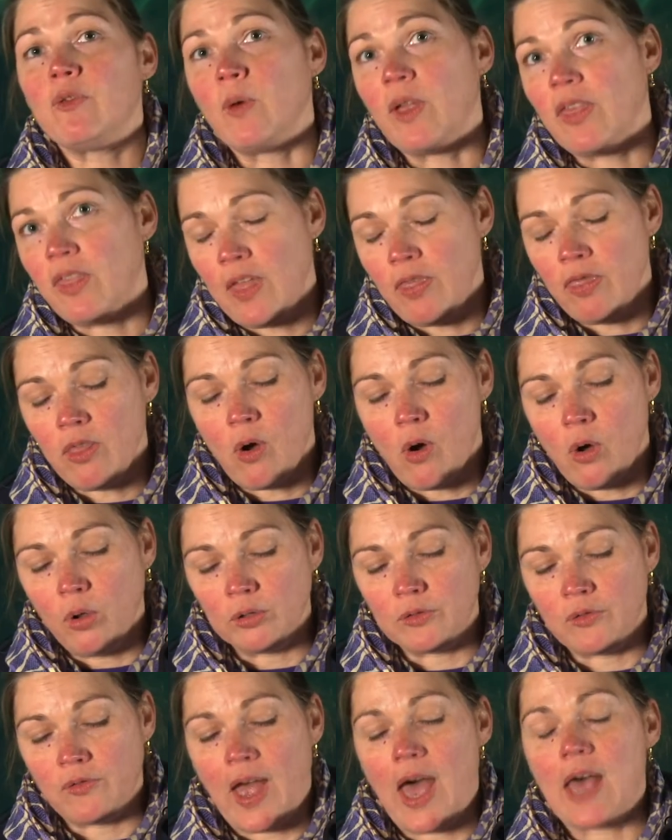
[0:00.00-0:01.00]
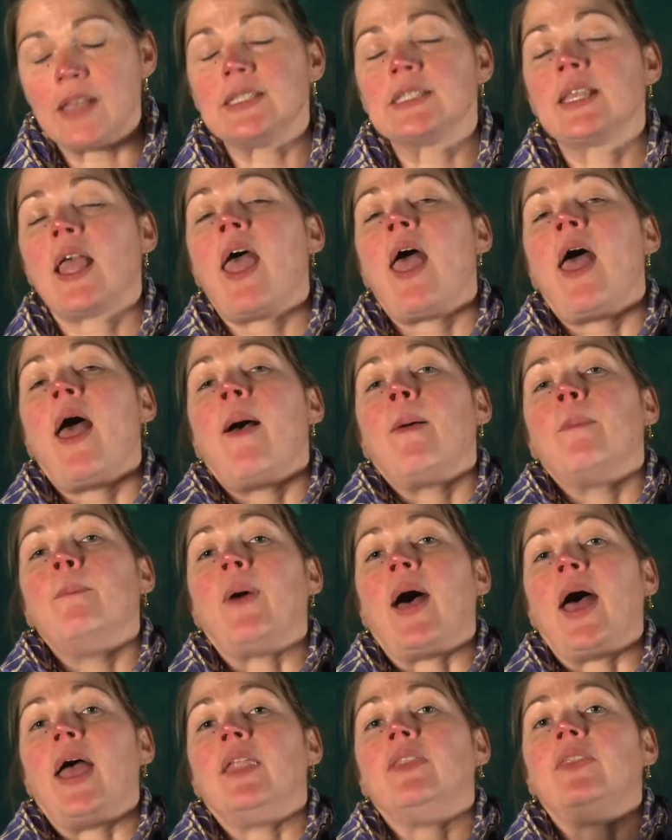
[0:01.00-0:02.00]
within the holdfast,
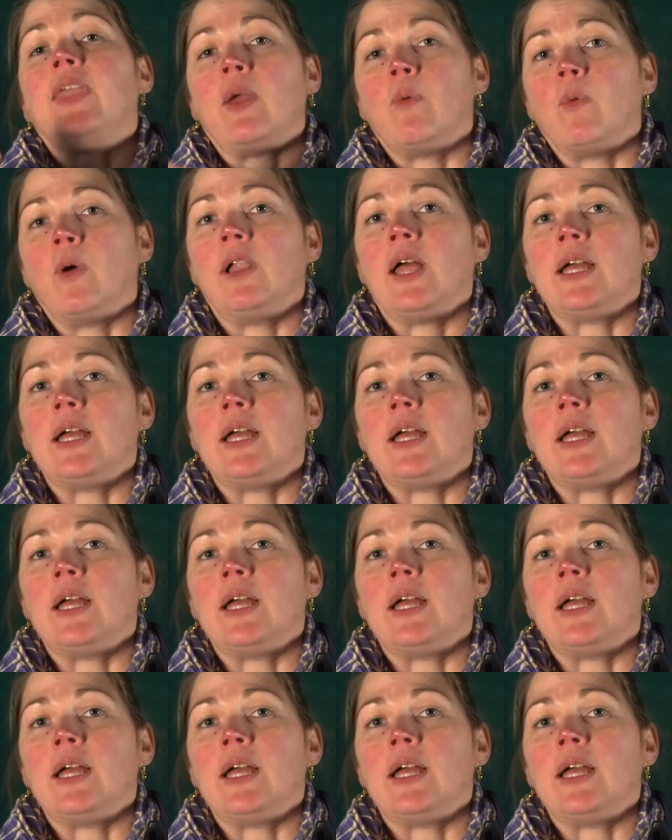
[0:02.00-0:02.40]
but they will